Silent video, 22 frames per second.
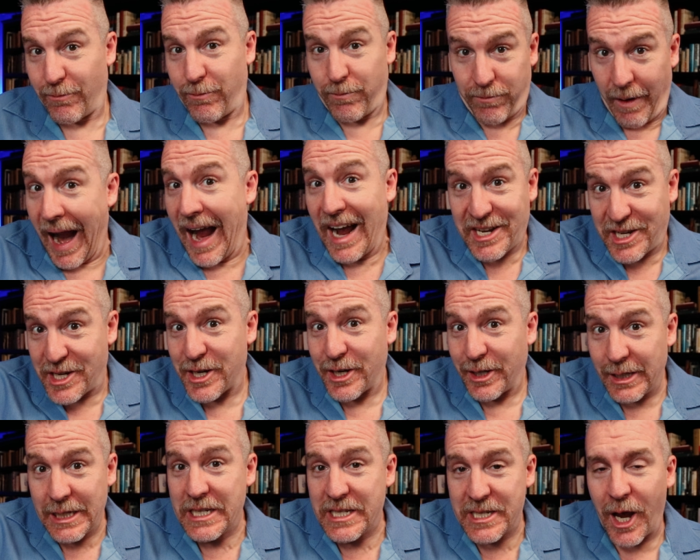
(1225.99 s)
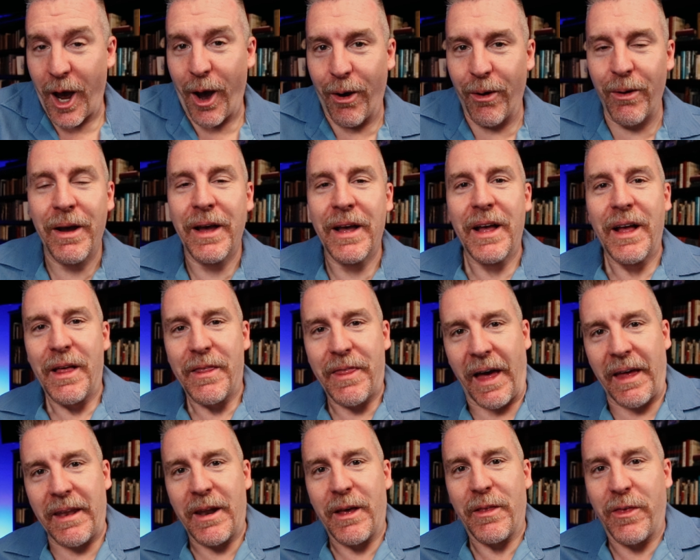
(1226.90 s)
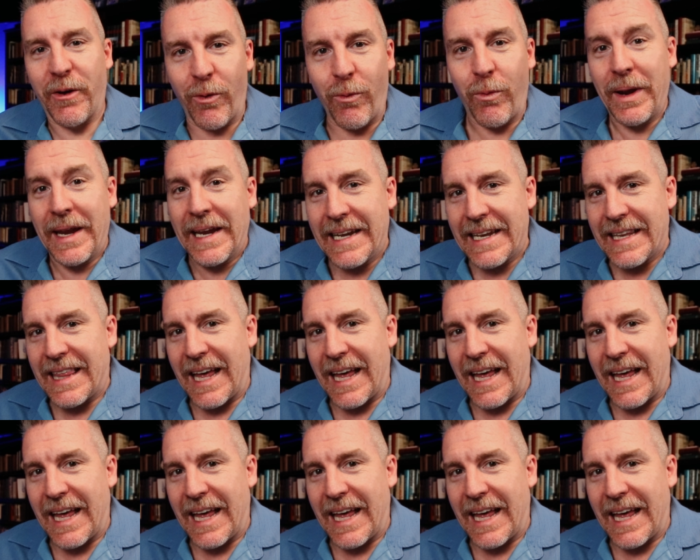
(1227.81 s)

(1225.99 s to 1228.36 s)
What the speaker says: rationally so, that the wheat